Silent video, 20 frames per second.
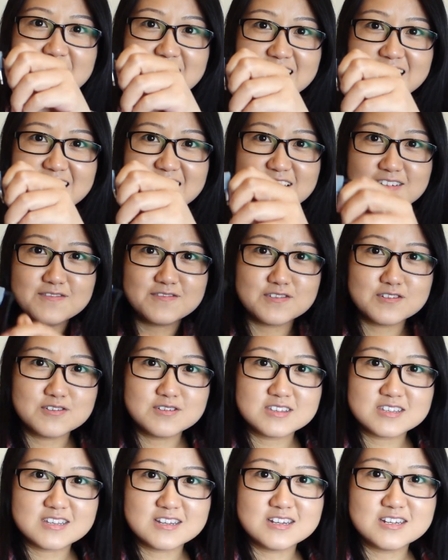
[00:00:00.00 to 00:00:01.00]

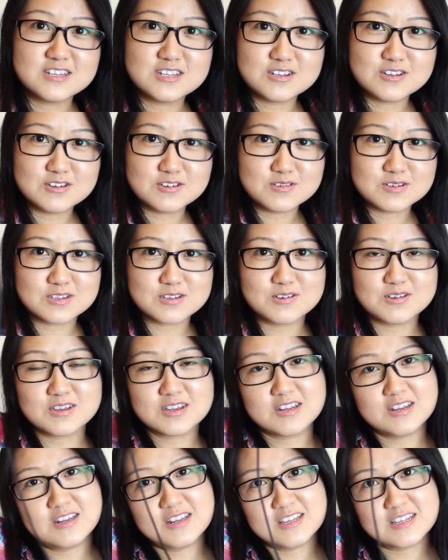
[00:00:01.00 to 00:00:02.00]
headphones into, so you
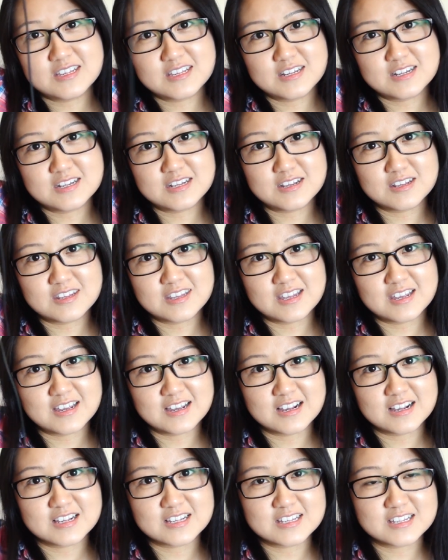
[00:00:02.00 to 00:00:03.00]
can listen to
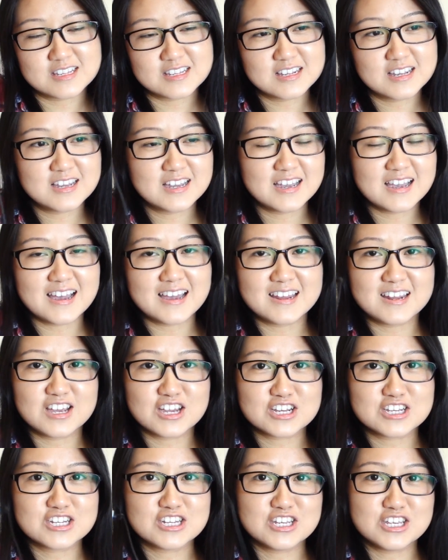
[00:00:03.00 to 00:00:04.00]
things and
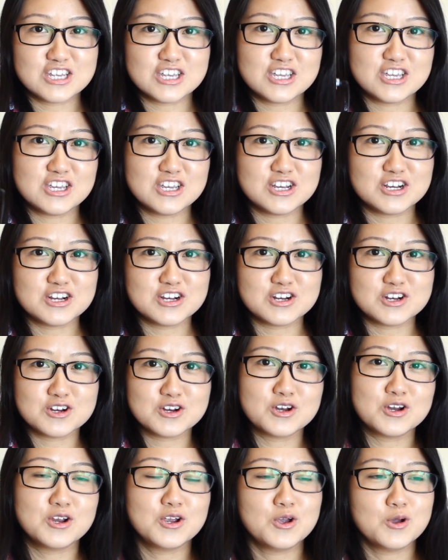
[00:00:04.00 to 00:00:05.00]
actually
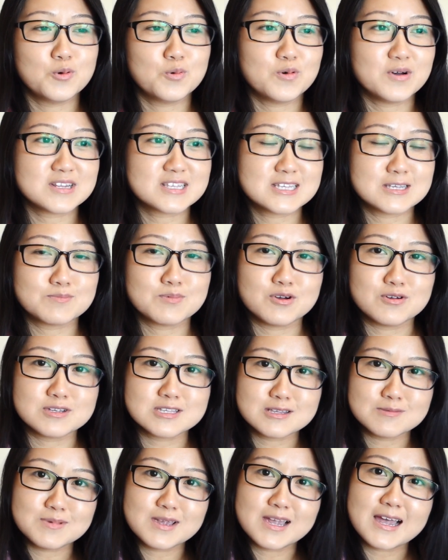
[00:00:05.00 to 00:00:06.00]
hear what's
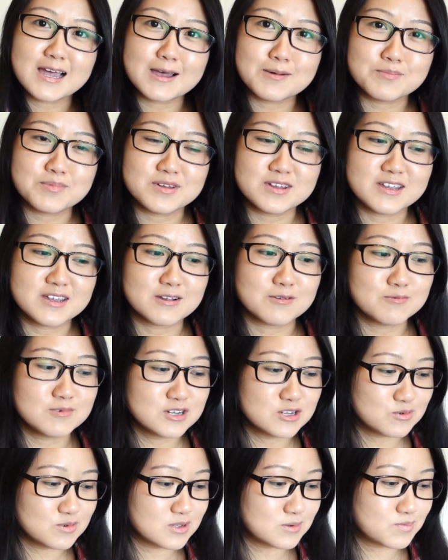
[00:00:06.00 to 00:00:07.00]
supposed to be happening,
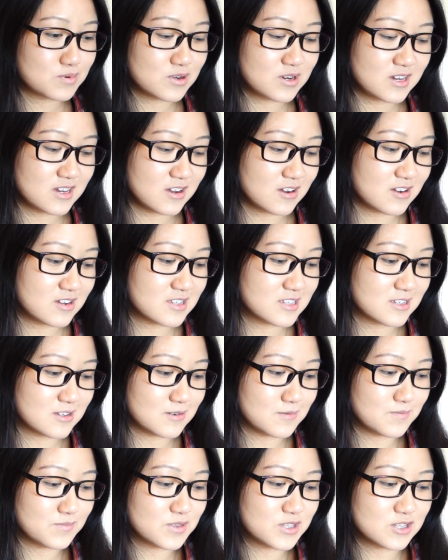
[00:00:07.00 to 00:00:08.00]
which was pretty
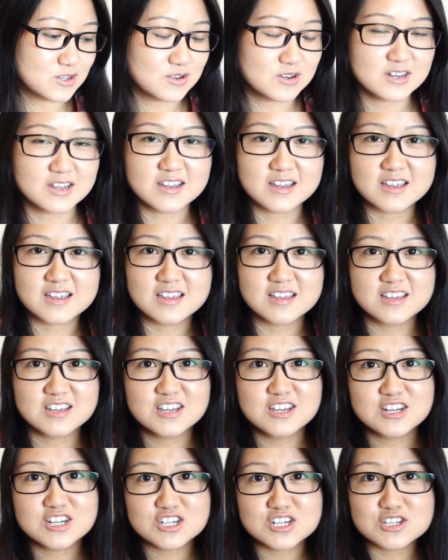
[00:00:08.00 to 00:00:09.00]
awesome. So like,
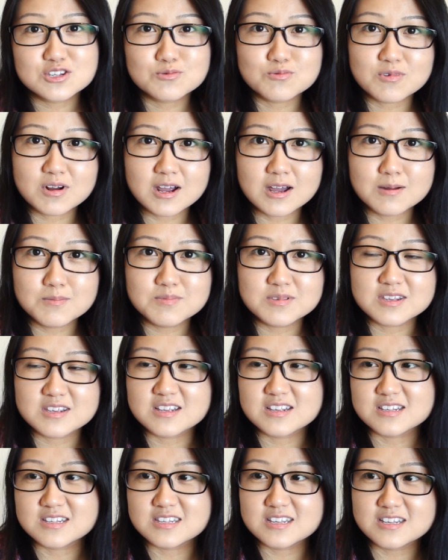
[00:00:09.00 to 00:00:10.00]
just rob
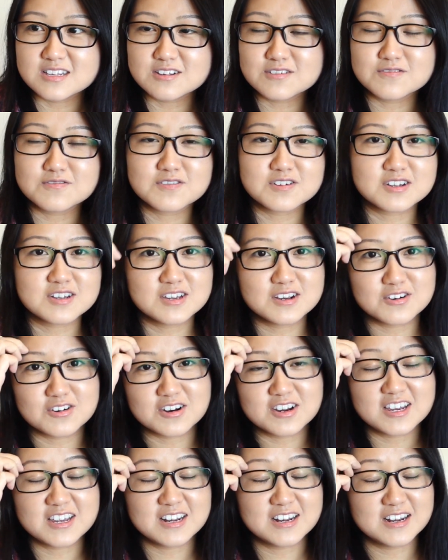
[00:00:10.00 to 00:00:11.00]
these. These are fucking
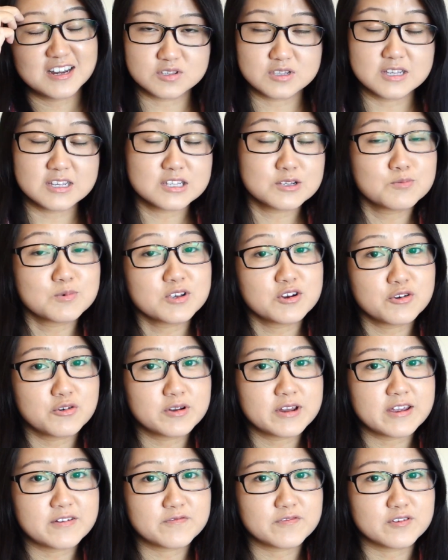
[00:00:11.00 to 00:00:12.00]
great. Listen with your
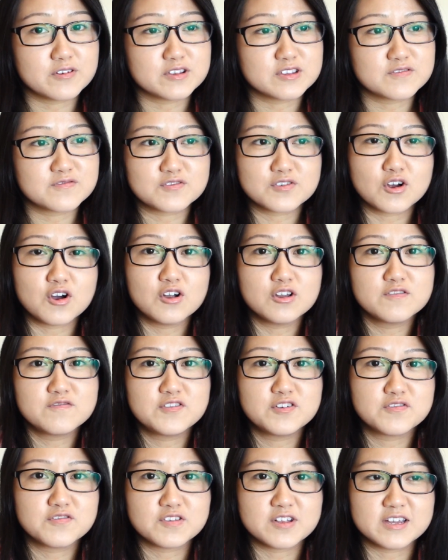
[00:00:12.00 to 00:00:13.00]
own headphones for all of
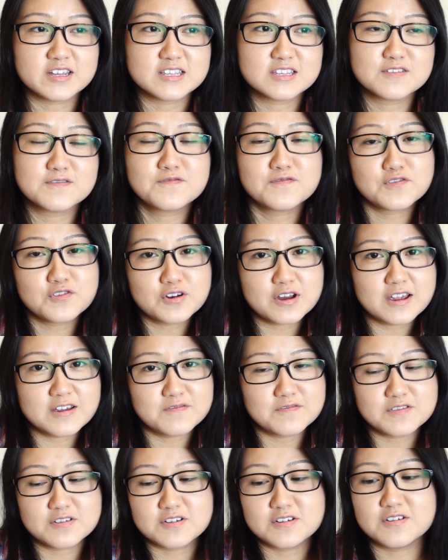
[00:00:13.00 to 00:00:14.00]
your flights
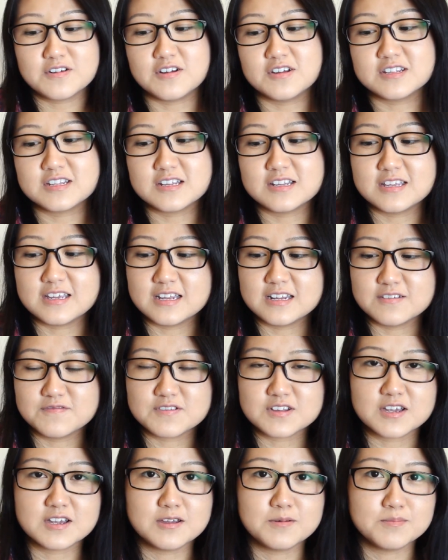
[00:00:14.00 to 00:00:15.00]
forever until the end of
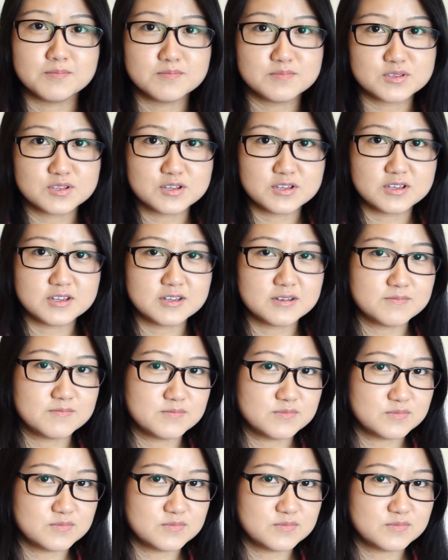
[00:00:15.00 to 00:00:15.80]
time. So yeah,